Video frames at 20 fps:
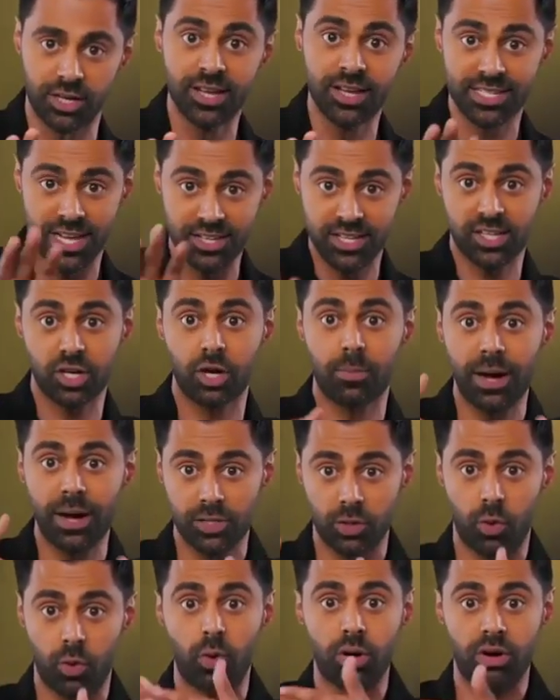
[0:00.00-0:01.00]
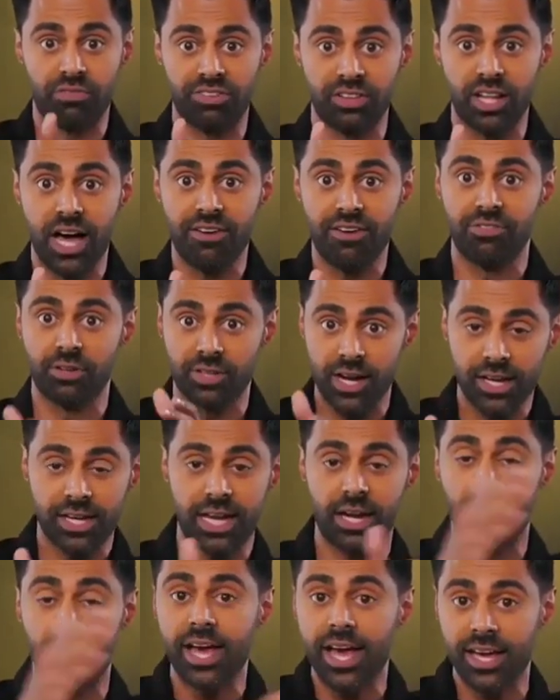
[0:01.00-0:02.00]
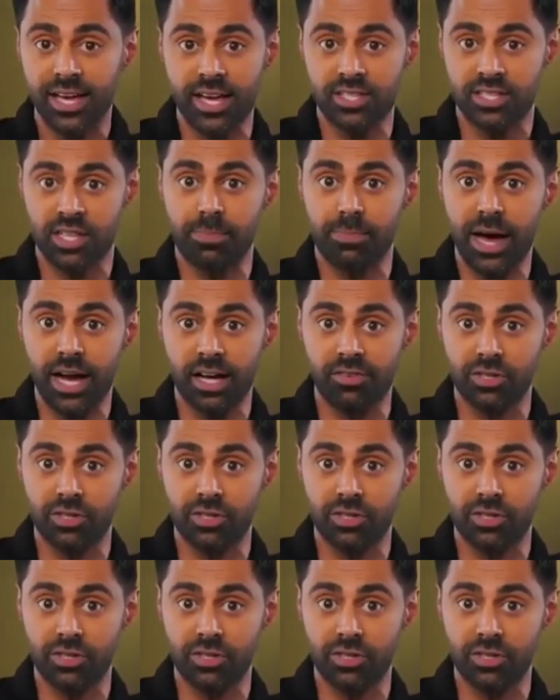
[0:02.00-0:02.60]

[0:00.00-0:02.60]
Sounds like you're about to order falafel, not carry AKs in the back of a